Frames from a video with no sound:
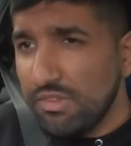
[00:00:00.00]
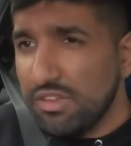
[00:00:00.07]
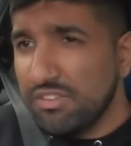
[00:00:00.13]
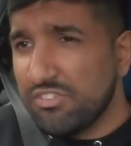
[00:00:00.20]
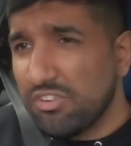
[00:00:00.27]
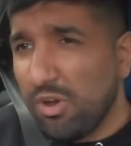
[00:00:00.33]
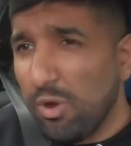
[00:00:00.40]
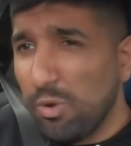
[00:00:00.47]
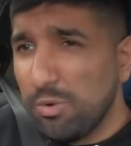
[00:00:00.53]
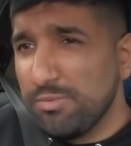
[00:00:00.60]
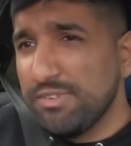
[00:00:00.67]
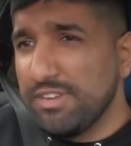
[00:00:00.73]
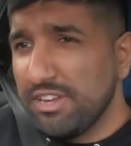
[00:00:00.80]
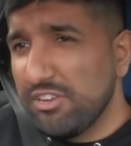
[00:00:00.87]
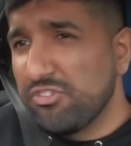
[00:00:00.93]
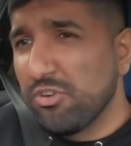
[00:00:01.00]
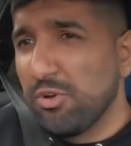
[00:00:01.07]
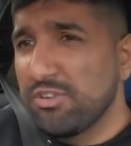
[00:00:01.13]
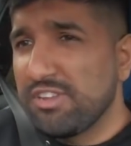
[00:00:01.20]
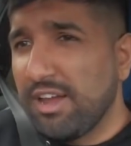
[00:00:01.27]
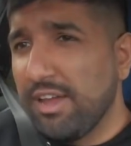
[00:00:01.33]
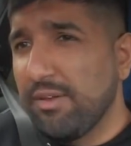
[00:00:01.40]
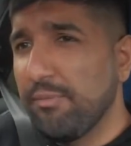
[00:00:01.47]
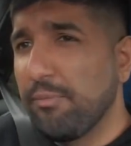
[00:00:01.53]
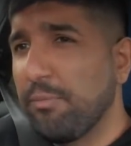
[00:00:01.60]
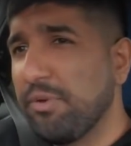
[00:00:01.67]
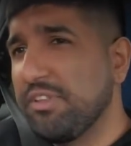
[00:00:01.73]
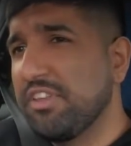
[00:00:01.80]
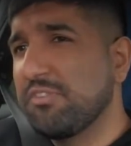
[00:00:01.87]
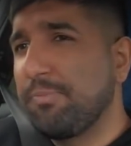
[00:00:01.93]
So it shows that
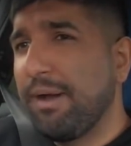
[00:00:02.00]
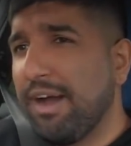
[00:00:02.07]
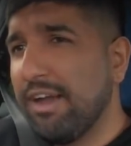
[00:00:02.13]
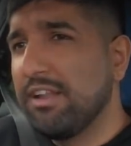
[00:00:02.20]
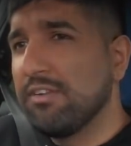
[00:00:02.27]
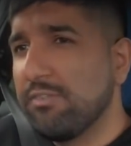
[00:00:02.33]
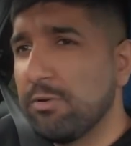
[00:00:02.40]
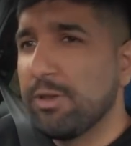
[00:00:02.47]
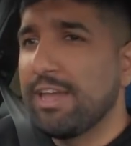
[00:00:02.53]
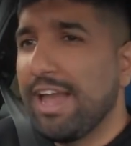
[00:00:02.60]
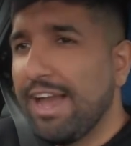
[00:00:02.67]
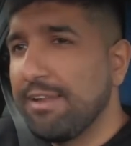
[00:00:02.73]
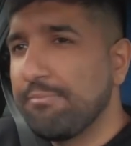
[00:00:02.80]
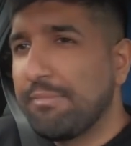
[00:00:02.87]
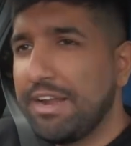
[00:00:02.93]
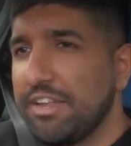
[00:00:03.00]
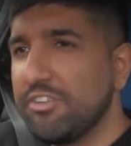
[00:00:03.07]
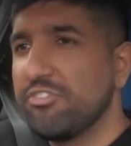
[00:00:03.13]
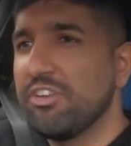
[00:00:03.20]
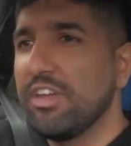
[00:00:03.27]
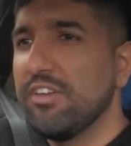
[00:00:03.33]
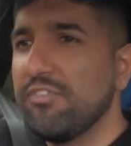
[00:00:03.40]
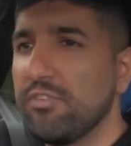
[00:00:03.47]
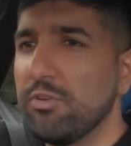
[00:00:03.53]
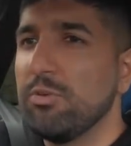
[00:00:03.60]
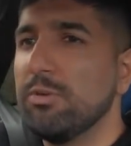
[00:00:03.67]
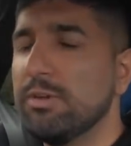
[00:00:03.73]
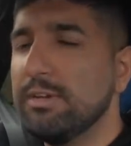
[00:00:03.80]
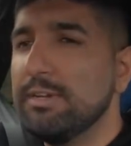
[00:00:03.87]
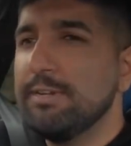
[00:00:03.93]
with this power level we can manage it if
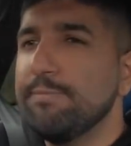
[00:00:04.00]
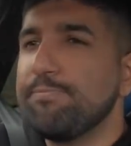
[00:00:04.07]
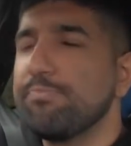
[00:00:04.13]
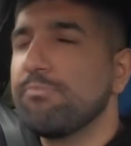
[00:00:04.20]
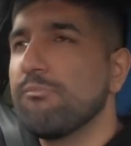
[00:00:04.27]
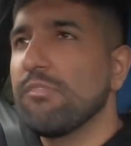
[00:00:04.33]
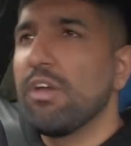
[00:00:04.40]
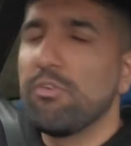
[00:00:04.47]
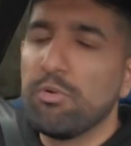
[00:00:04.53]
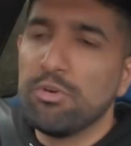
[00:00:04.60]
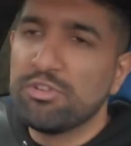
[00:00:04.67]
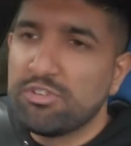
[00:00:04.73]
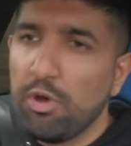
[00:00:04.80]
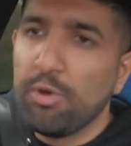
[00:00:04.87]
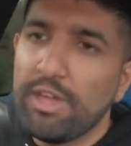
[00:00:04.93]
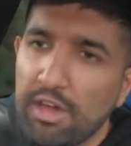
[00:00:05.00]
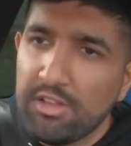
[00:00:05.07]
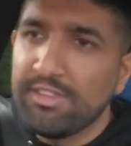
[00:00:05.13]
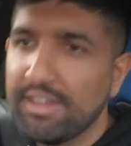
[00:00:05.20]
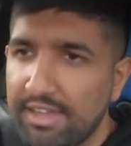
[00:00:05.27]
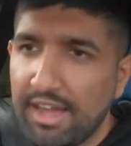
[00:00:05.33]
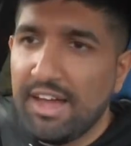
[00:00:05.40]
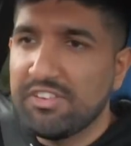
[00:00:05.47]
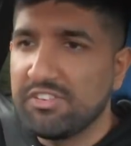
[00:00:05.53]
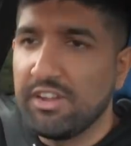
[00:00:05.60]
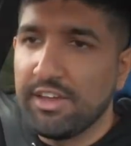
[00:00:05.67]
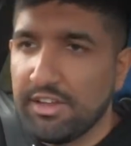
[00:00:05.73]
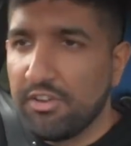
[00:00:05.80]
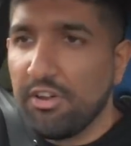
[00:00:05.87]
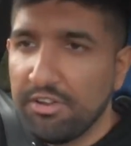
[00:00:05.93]
you, of course, don't get on the gas
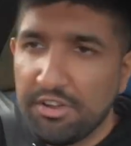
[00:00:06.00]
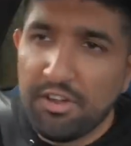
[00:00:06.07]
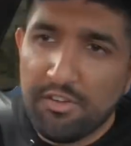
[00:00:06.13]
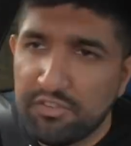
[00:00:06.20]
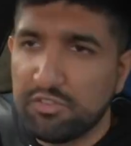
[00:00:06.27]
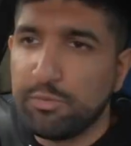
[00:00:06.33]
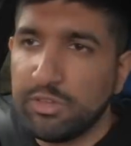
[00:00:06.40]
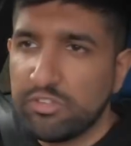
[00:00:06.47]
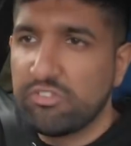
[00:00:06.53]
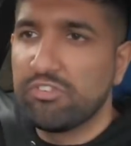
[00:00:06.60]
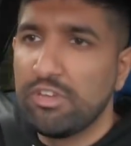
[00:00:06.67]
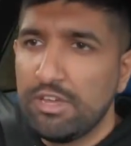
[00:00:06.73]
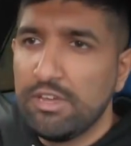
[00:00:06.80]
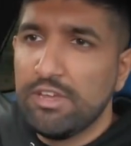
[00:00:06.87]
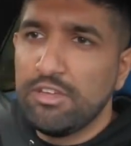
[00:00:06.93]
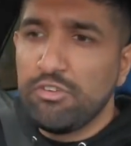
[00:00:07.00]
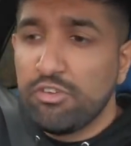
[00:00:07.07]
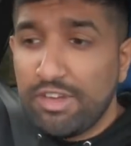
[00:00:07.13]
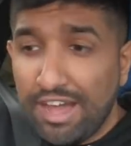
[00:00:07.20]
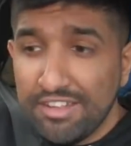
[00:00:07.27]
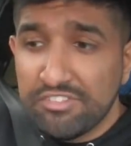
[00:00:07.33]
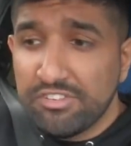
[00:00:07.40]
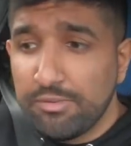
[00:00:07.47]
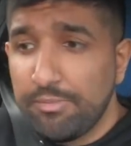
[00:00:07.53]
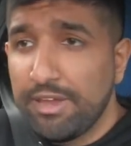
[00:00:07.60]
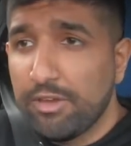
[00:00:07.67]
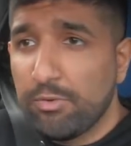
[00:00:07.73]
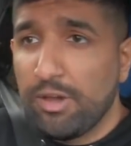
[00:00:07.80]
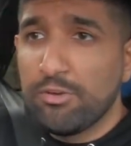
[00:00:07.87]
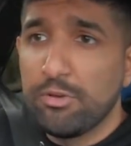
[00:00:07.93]
like an on and off switch. You can still
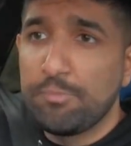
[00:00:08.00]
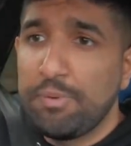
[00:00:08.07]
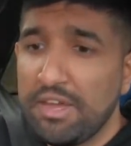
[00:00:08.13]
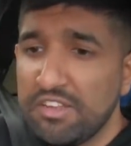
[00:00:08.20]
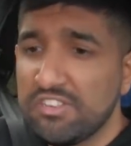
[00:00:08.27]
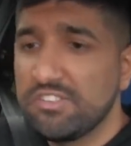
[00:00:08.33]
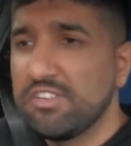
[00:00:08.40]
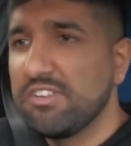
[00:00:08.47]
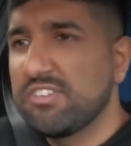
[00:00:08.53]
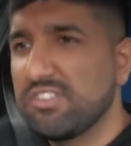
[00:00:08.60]
make quite good pace in this